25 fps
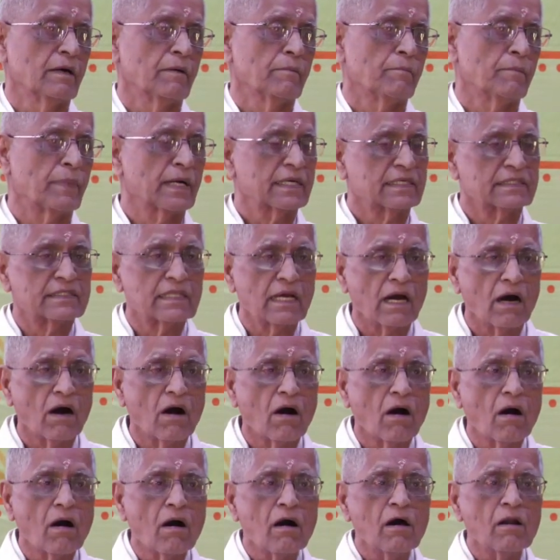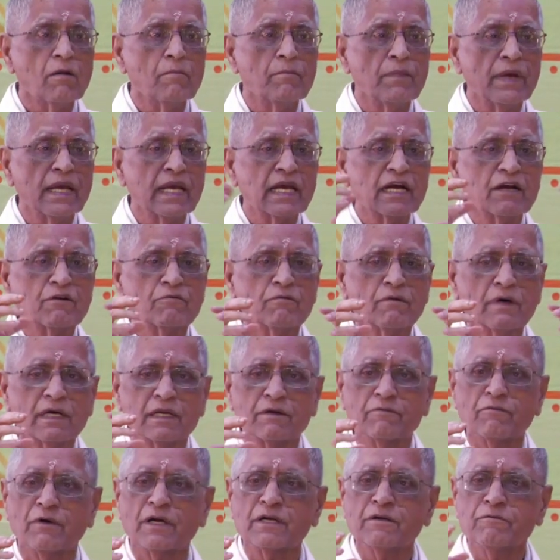but they all make
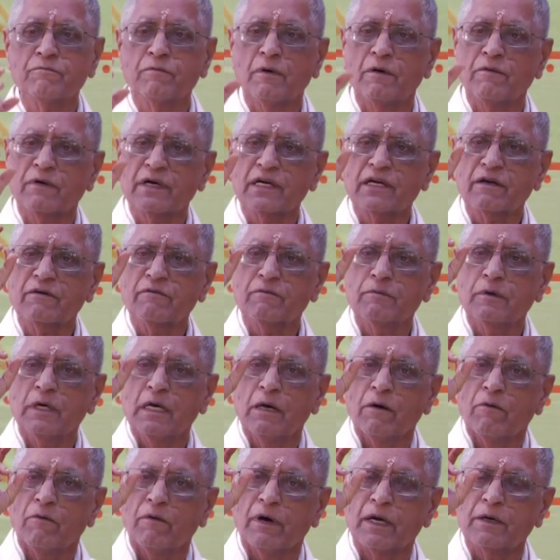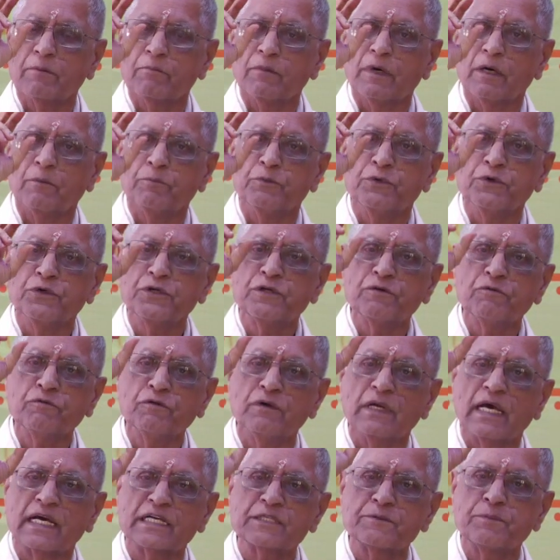one wonderful, one
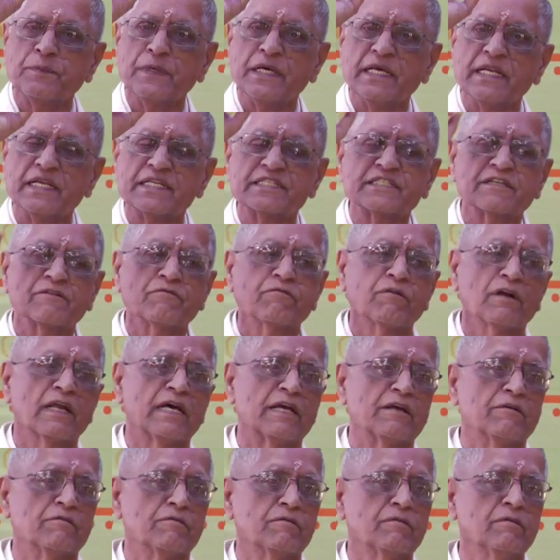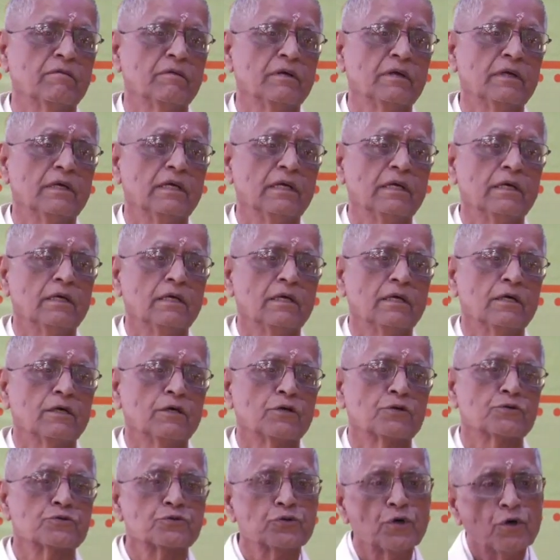beautiful experience of life.
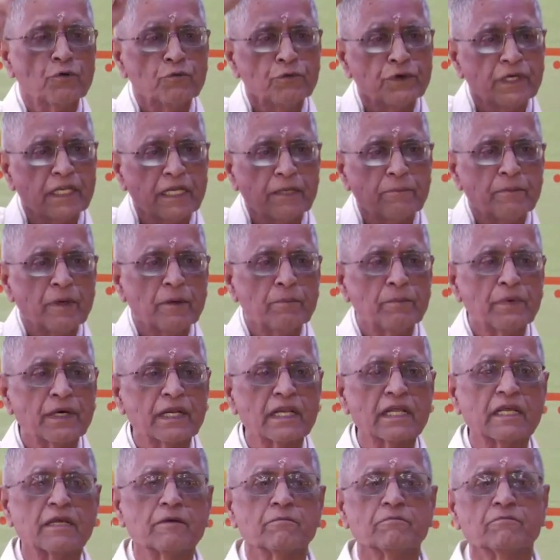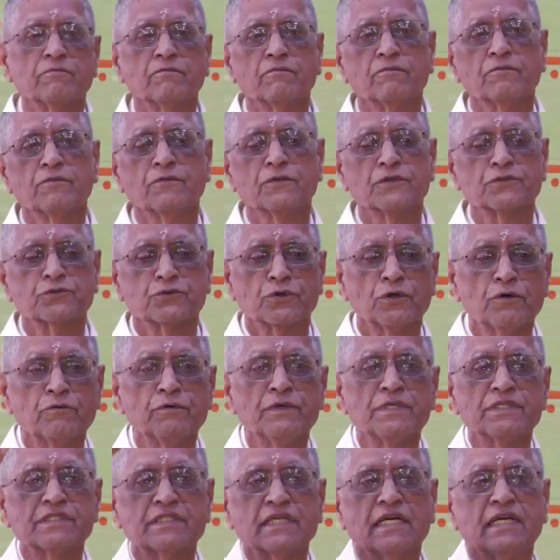So we remember him. So
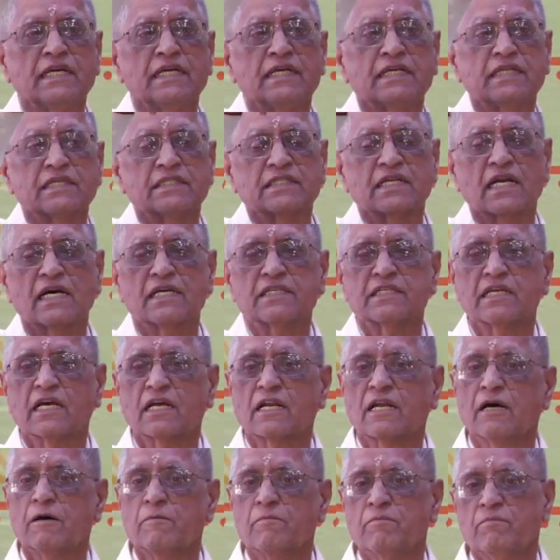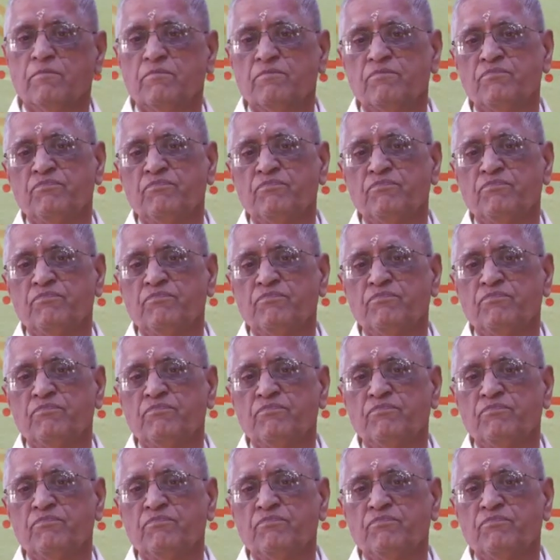we say it is Raja Ram.